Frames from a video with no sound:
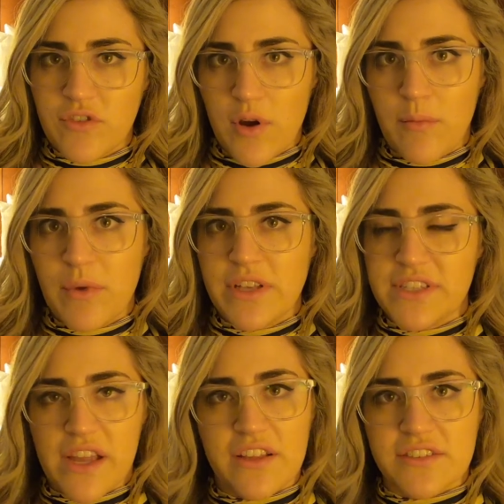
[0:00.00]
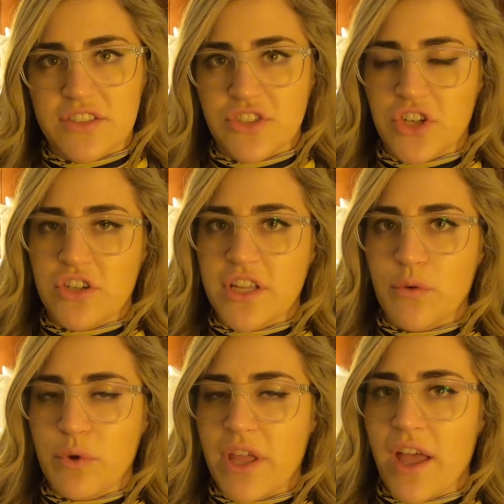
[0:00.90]
from Dallas to
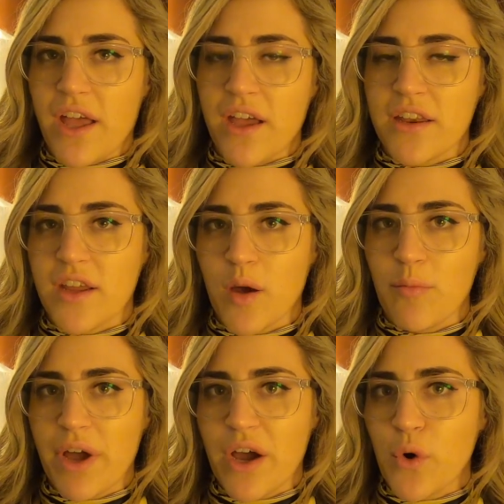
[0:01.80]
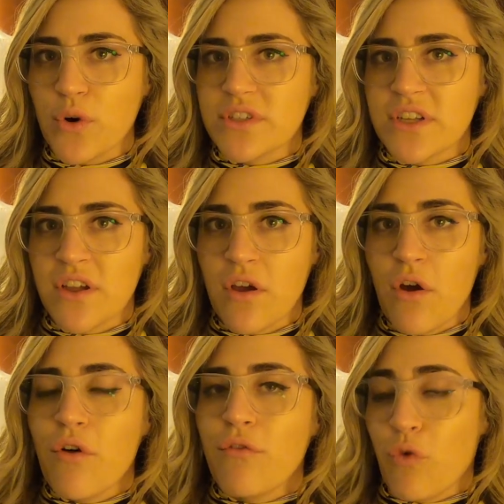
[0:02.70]
Charlotte, we had about
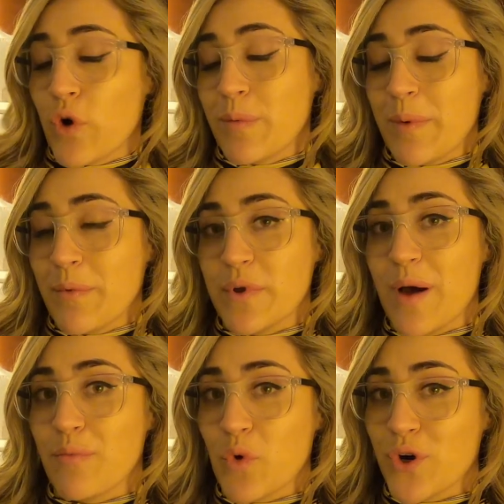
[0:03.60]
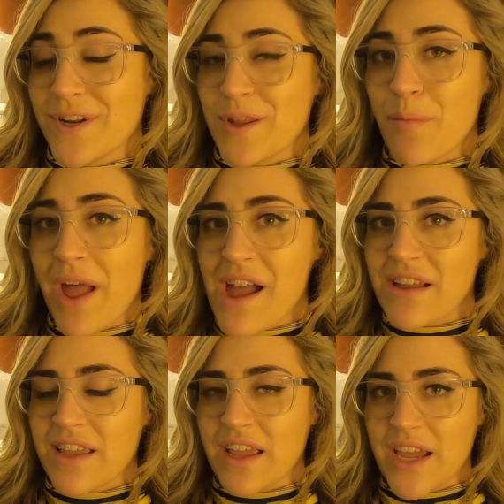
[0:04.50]
40 people on board in the
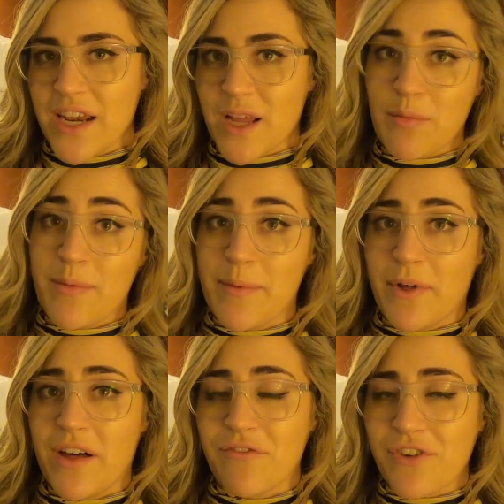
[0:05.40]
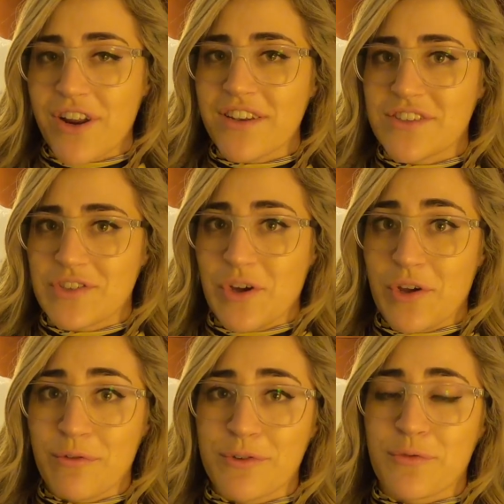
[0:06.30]
back and a couple of people up front.
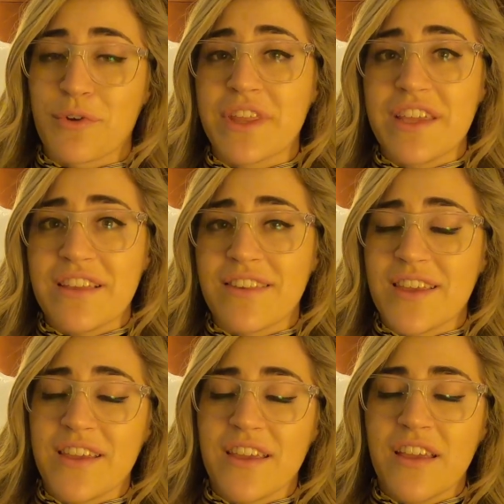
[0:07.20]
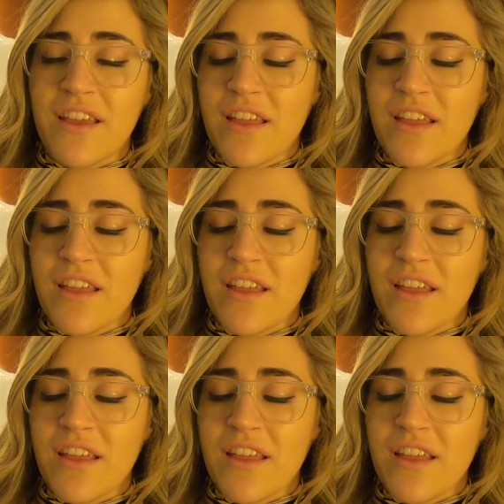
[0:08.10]
So it was really easy.